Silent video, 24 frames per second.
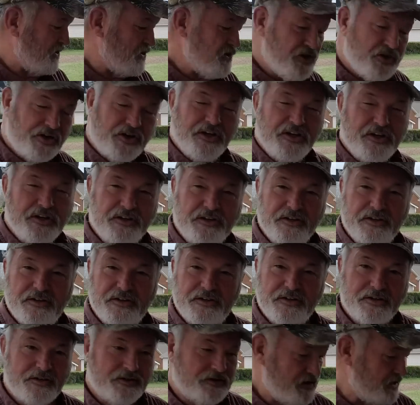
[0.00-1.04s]
cooking
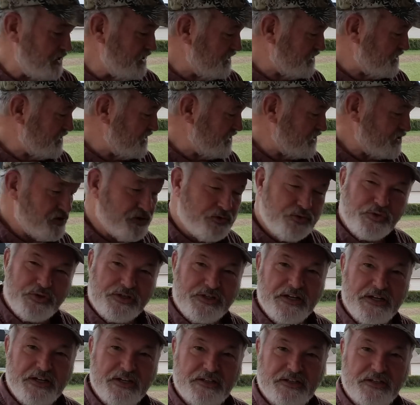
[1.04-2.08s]
good. It's at
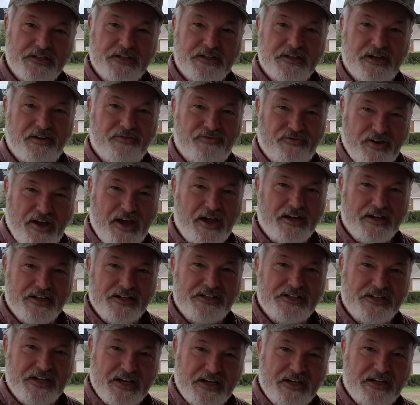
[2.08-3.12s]
260. I finally
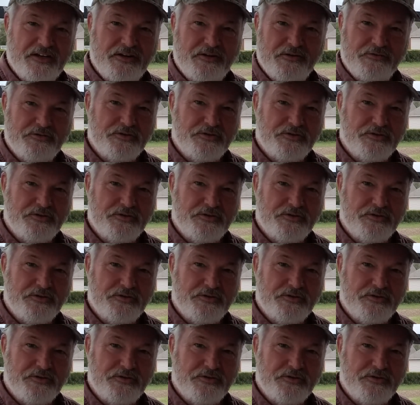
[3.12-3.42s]
set it on